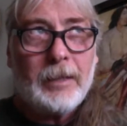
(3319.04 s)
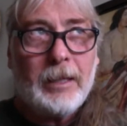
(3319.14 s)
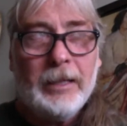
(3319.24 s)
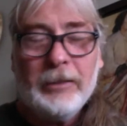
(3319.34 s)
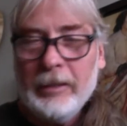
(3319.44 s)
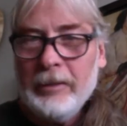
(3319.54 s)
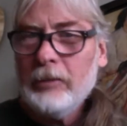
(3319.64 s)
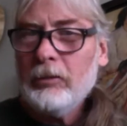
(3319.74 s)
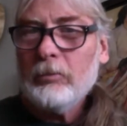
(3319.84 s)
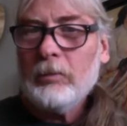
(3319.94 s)
it,
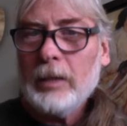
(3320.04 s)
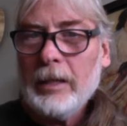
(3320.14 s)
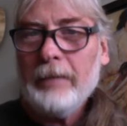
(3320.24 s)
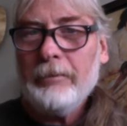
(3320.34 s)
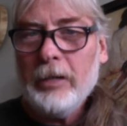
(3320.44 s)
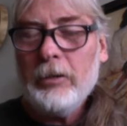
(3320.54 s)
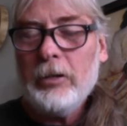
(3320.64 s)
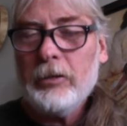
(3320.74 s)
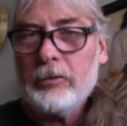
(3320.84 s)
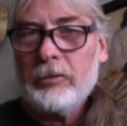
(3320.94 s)
this is what I have
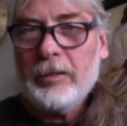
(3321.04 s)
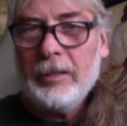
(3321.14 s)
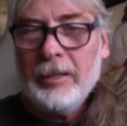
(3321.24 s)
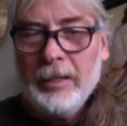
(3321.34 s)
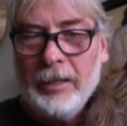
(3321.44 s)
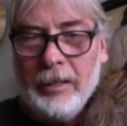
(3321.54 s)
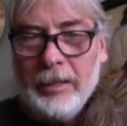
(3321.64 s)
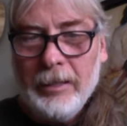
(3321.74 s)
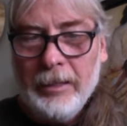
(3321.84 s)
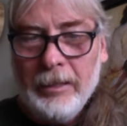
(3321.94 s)
noticed
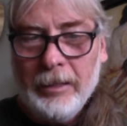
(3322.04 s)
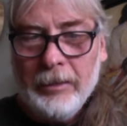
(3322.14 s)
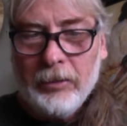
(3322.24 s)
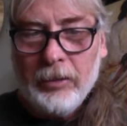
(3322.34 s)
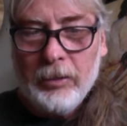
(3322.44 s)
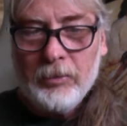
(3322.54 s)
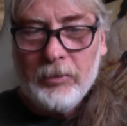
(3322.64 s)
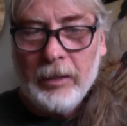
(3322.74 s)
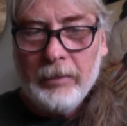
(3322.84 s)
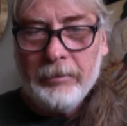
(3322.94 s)
in, in terms
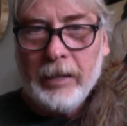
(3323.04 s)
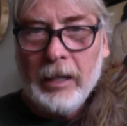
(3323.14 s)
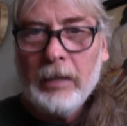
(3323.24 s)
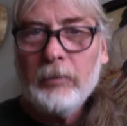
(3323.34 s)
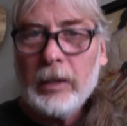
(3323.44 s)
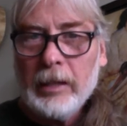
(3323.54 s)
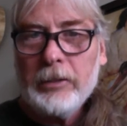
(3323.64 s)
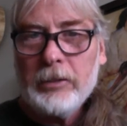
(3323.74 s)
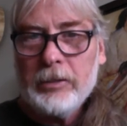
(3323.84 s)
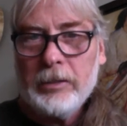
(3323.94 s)
of our
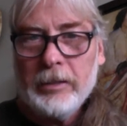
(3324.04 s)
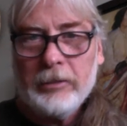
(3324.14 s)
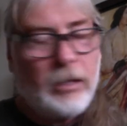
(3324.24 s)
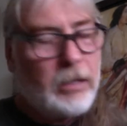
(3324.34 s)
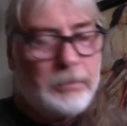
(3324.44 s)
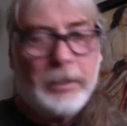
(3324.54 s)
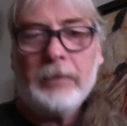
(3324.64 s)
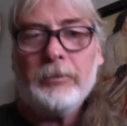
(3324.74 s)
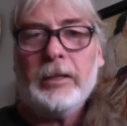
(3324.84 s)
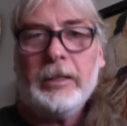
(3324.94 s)
relation. It's all
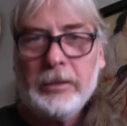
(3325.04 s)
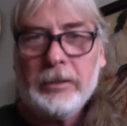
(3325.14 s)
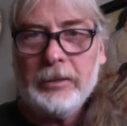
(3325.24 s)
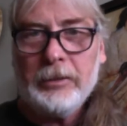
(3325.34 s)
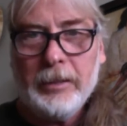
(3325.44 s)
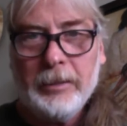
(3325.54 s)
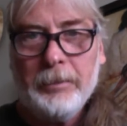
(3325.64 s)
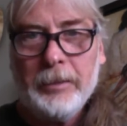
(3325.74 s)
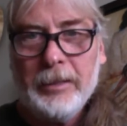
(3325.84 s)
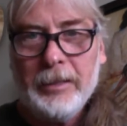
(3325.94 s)
about relationship.
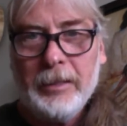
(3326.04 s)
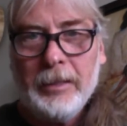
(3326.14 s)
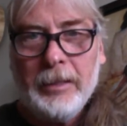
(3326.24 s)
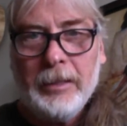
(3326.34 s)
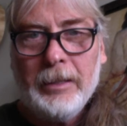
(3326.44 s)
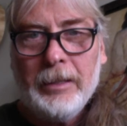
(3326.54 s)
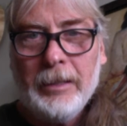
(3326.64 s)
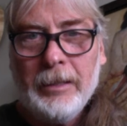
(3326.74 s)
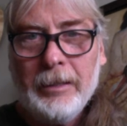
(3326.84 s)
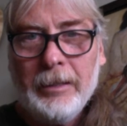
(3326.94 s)

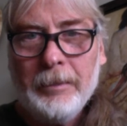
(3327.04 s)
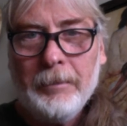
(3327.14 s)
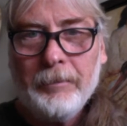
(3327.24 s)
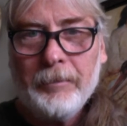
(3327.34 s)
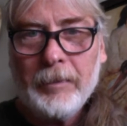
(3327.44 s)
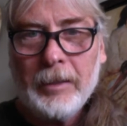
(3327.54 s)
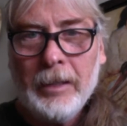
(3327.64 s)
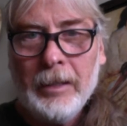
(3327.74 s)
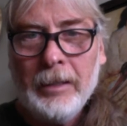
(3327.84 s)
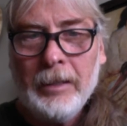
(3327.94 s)
Um,
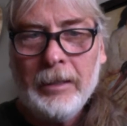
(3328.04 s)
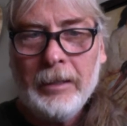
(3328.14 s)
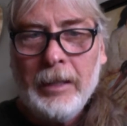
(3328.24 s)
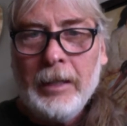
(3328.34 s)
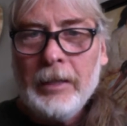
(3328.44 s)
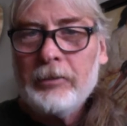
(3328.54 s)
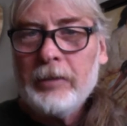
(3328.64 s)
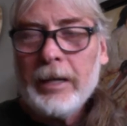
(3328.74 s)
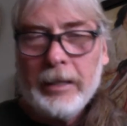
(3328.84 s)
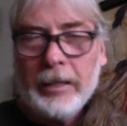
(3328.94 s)
and
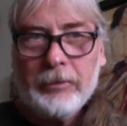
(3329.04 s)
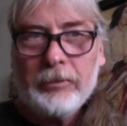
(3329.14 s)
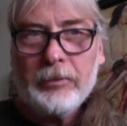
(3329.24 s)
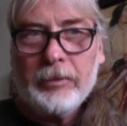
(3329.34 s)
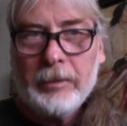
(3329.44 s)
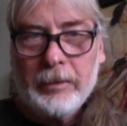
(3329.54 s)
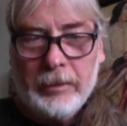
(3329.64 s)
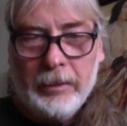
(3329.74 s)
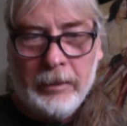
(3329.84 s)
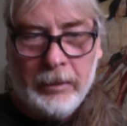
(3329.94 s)
science
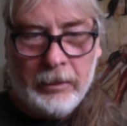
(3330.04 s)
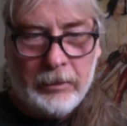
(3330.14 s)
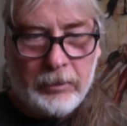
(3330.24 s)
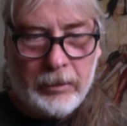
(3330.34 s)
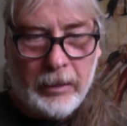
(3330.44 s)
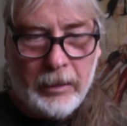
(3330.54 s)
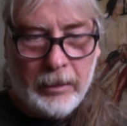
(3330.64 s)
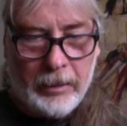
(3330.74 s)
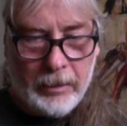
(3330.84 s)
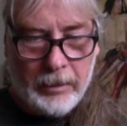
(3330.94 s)
in its
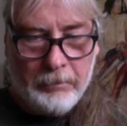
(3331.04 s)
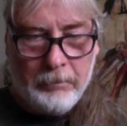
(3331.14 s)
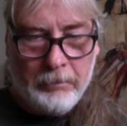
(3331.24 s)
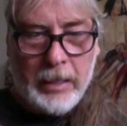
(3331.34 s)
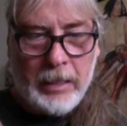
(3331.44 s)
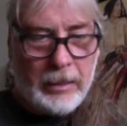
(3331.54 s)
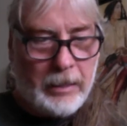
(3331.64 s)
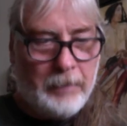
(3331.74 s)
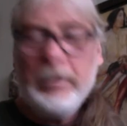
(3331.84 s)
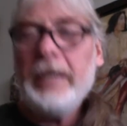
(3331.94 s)
uh, many
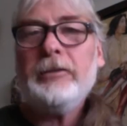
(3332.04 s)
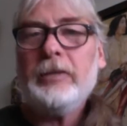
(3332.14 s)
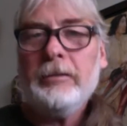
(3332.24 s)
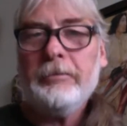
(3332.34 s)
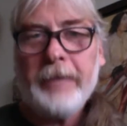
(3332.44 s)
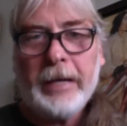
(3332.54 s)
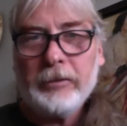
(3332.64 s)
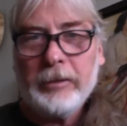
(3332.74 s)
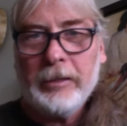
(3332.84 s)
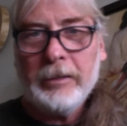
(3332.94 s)
amazing
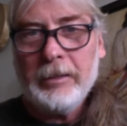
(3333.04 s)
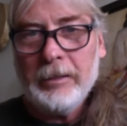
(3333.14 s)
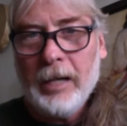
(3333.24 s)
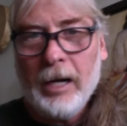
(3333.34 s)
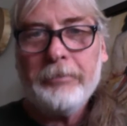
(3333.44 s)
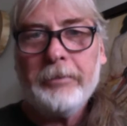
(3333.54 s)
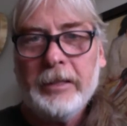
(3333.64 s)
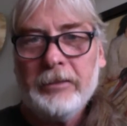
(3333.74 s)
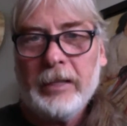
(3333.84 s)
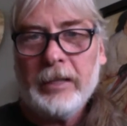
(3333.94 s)
faceted
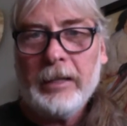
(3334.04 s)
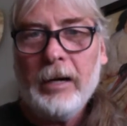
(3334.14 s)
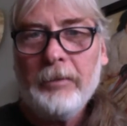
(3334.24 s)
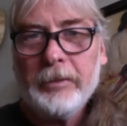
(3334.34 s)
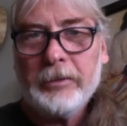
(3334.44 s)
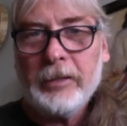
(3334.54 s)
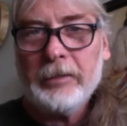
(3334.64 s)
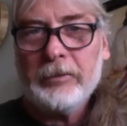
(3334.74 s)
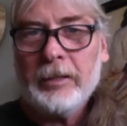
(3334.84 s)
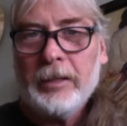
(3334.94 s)
offerings that it offers us